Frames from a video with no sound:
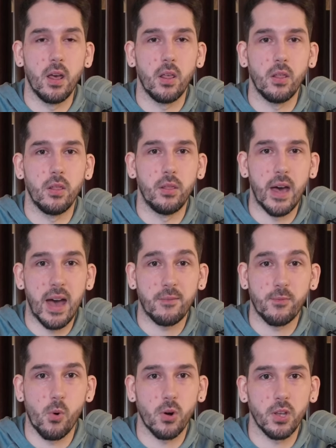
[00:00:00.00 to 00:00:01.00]
that
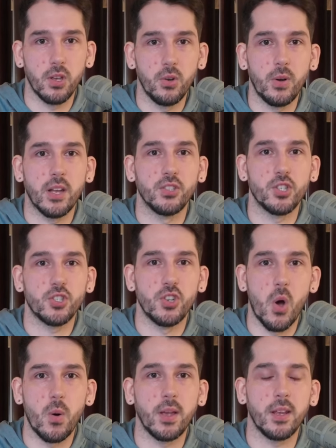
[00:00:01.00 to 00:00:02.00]
for you and just
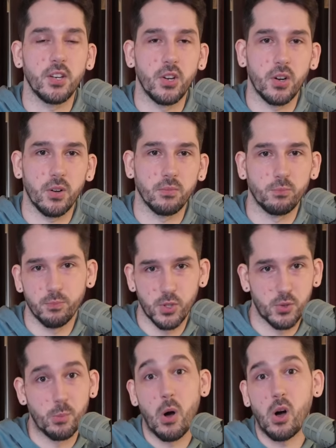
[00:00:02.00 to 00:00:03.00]
going into your
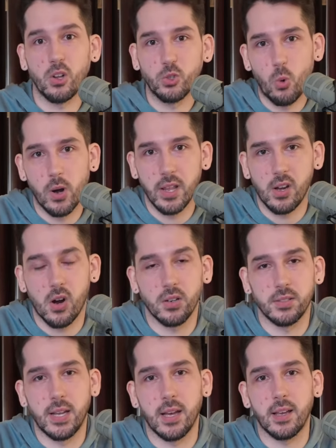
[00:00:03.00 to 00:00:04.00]
small 20
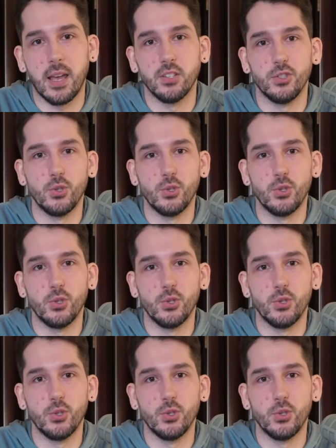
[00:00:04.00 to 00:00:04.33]
card deck and